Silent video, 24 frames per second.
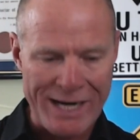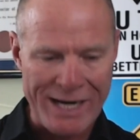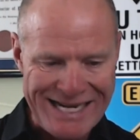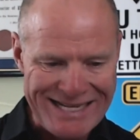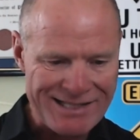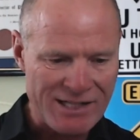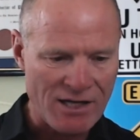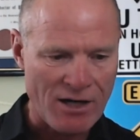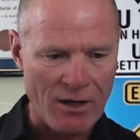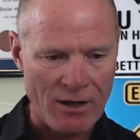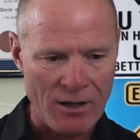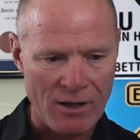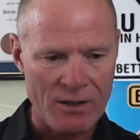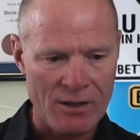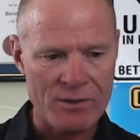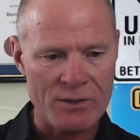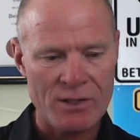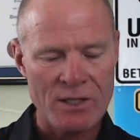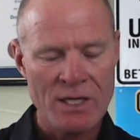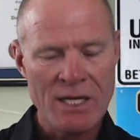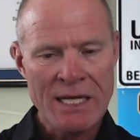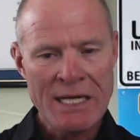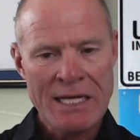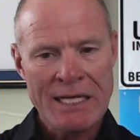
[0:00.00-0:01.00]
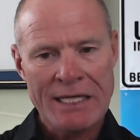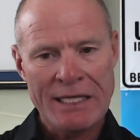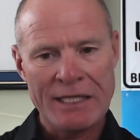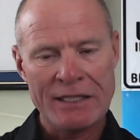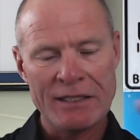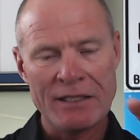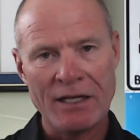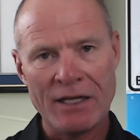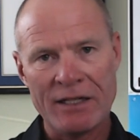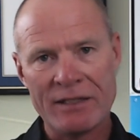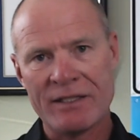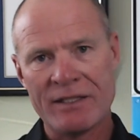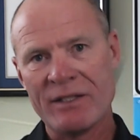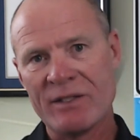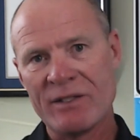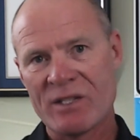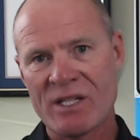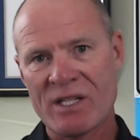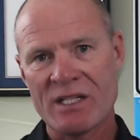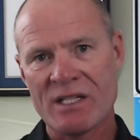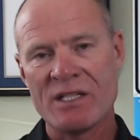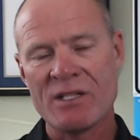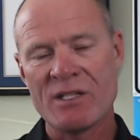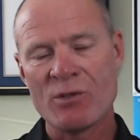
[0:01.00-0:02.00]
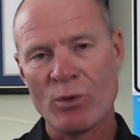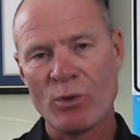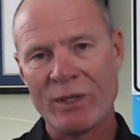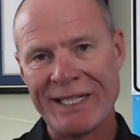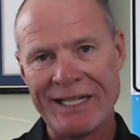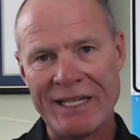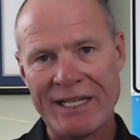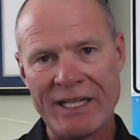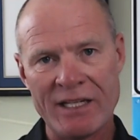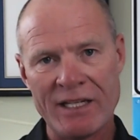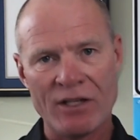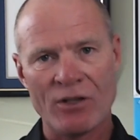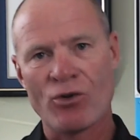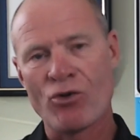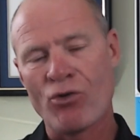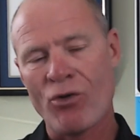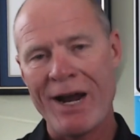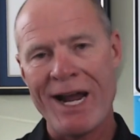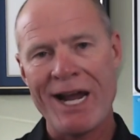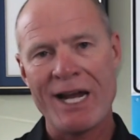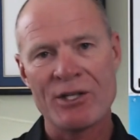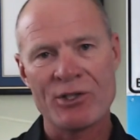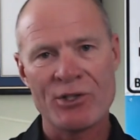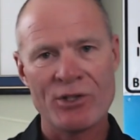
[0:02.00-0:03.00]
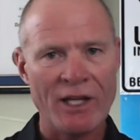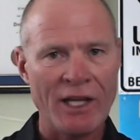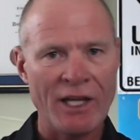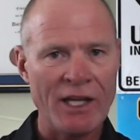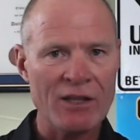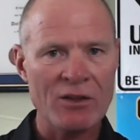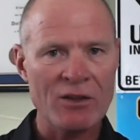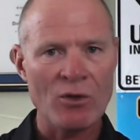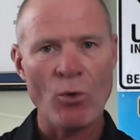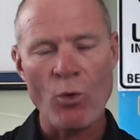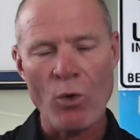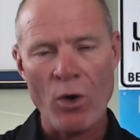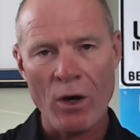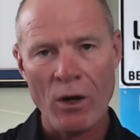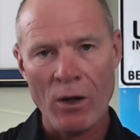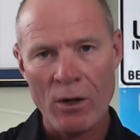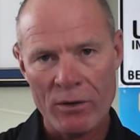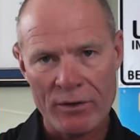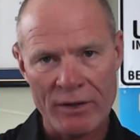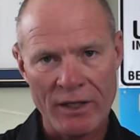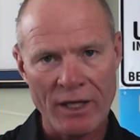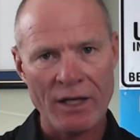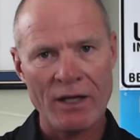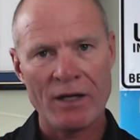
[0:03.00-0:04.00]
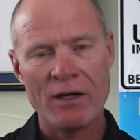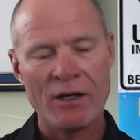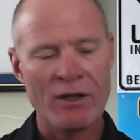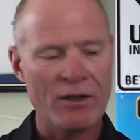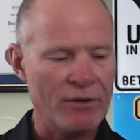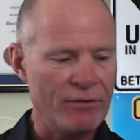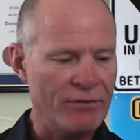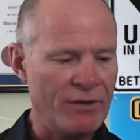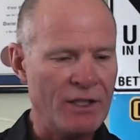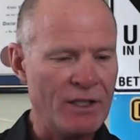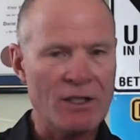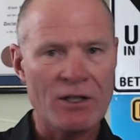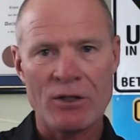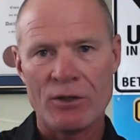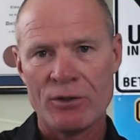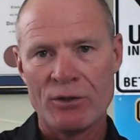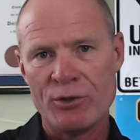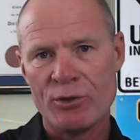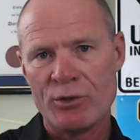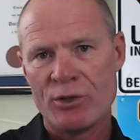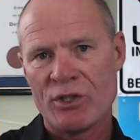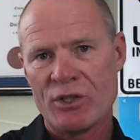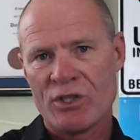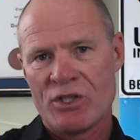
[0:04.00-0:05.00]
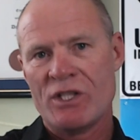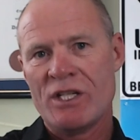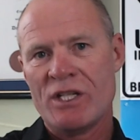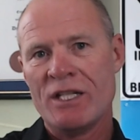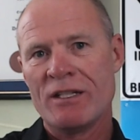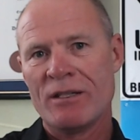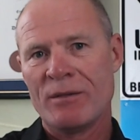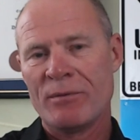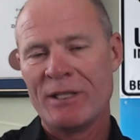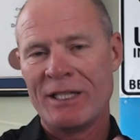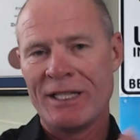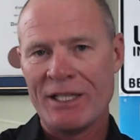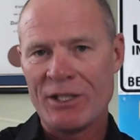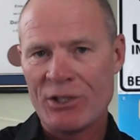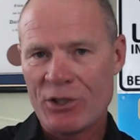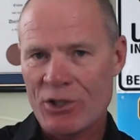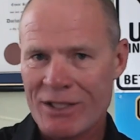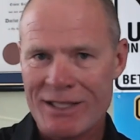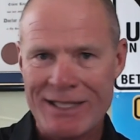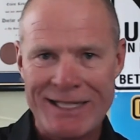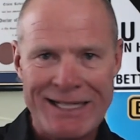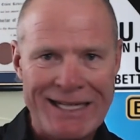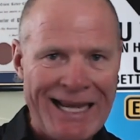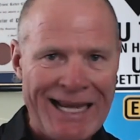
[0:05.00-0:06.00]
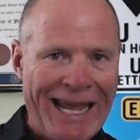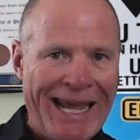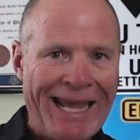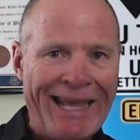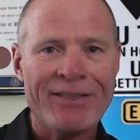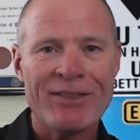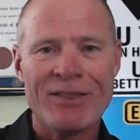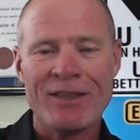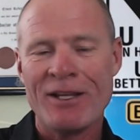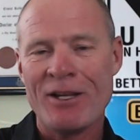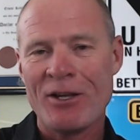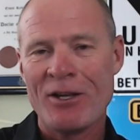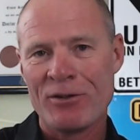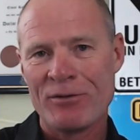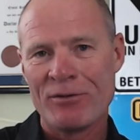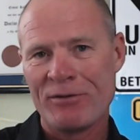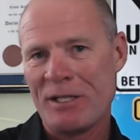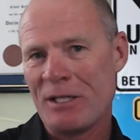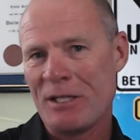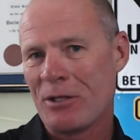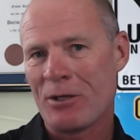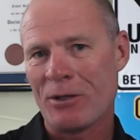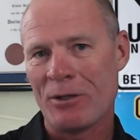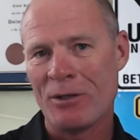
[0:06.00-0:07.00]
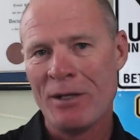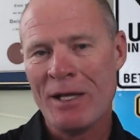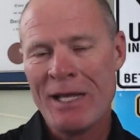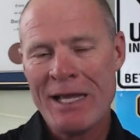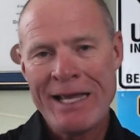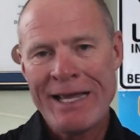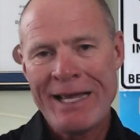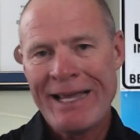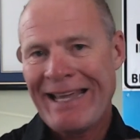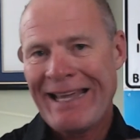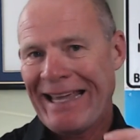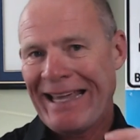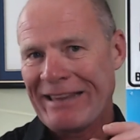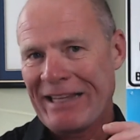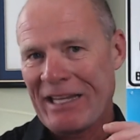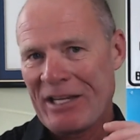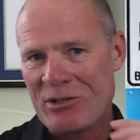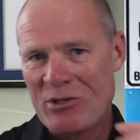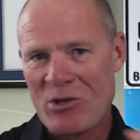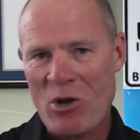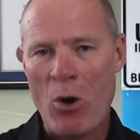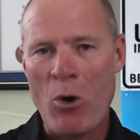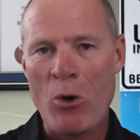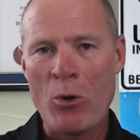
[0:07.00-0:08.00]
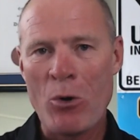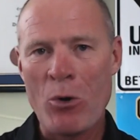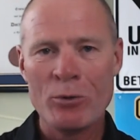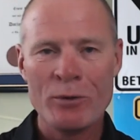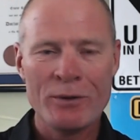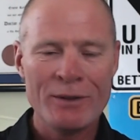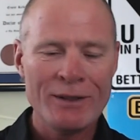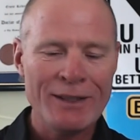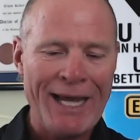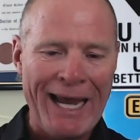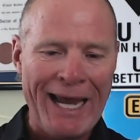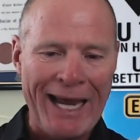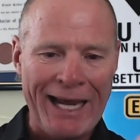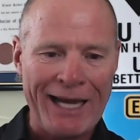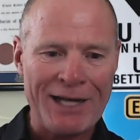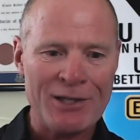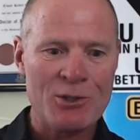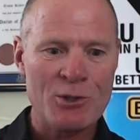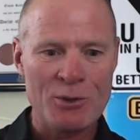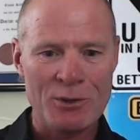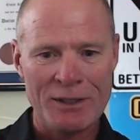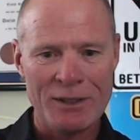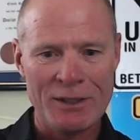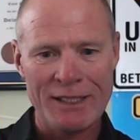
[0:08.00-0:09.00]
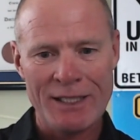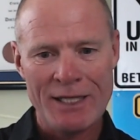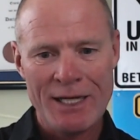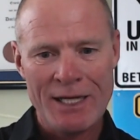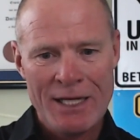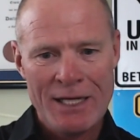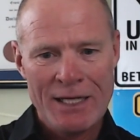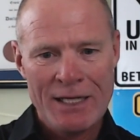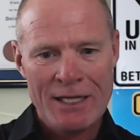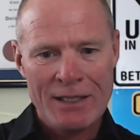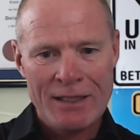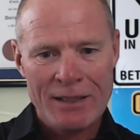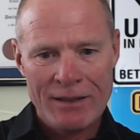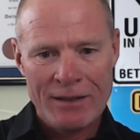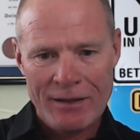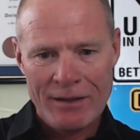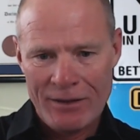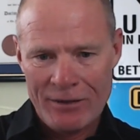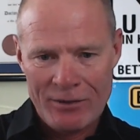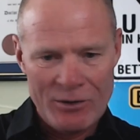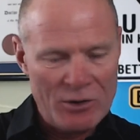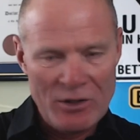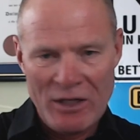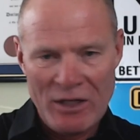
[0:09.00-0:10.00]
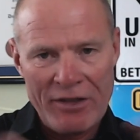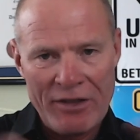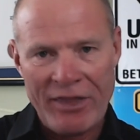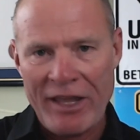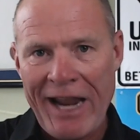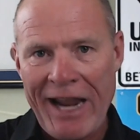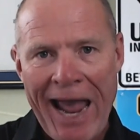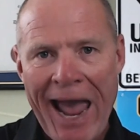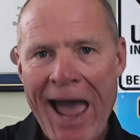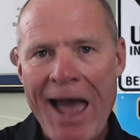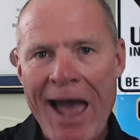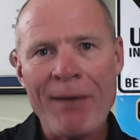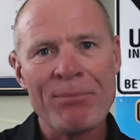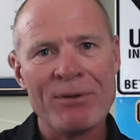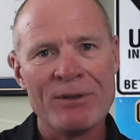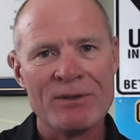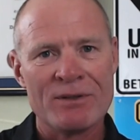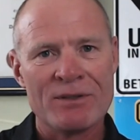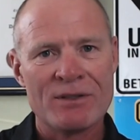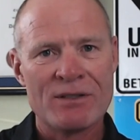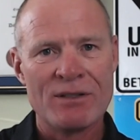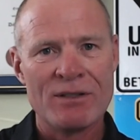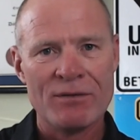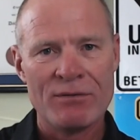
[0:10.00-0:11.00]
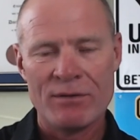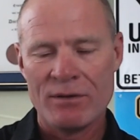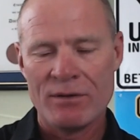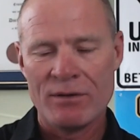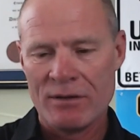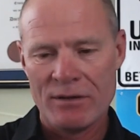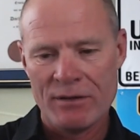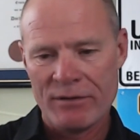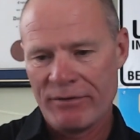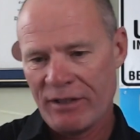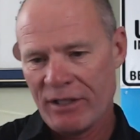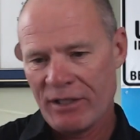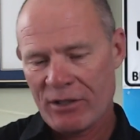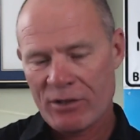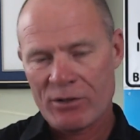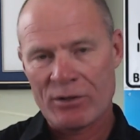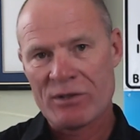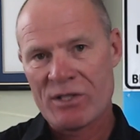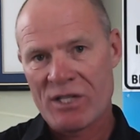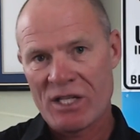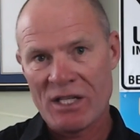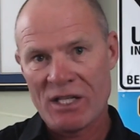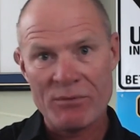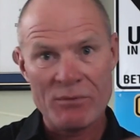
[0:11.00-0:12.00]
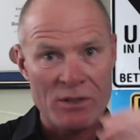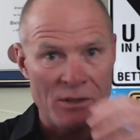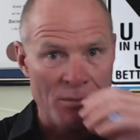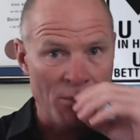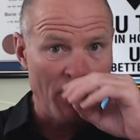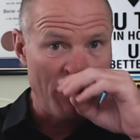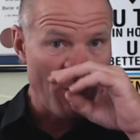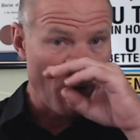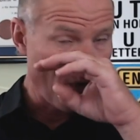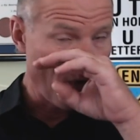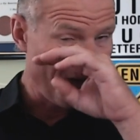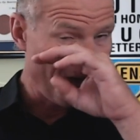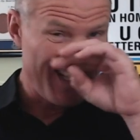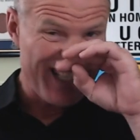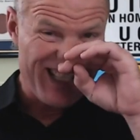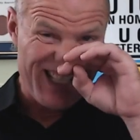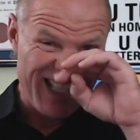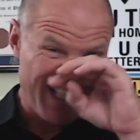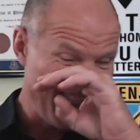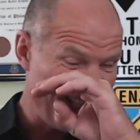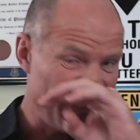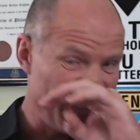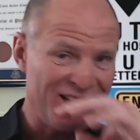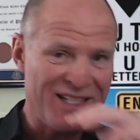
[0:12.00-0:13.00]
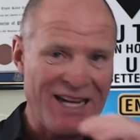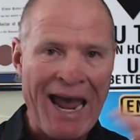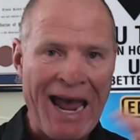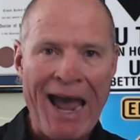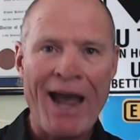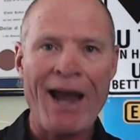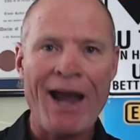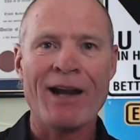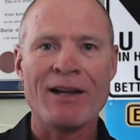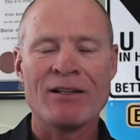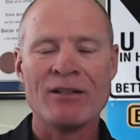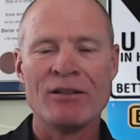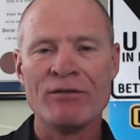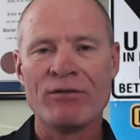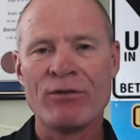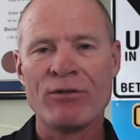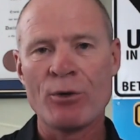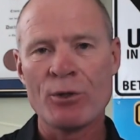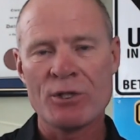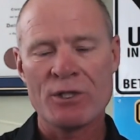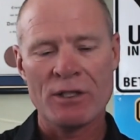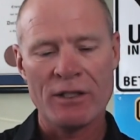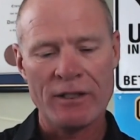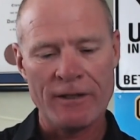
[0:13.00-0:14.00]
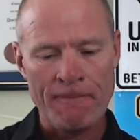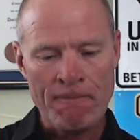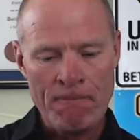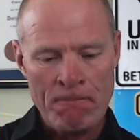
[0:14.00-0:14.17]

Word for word: cars in the 1960s, when they get in a crash and they hit the wall or they hit another vehicle, you just see them and they just hit the other vehicle and they don't actually, nothing happens. The vehicle seems to be more or less intact. Unfortunately,